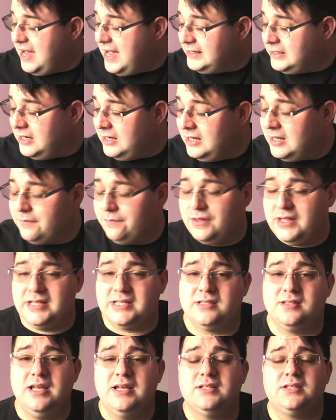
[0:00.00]
And I love
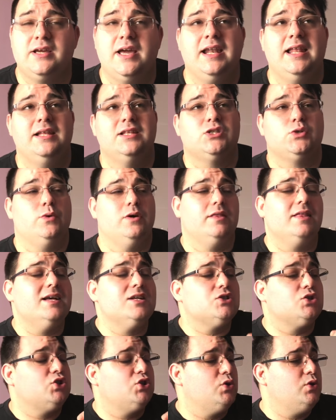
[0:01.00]
this. Let's get into it.
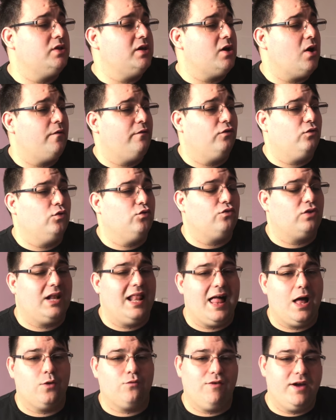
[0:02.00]
Let's do the overall
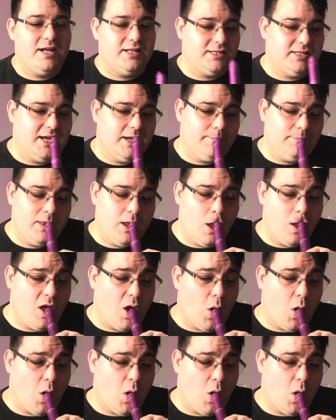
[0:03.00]
cloud rating.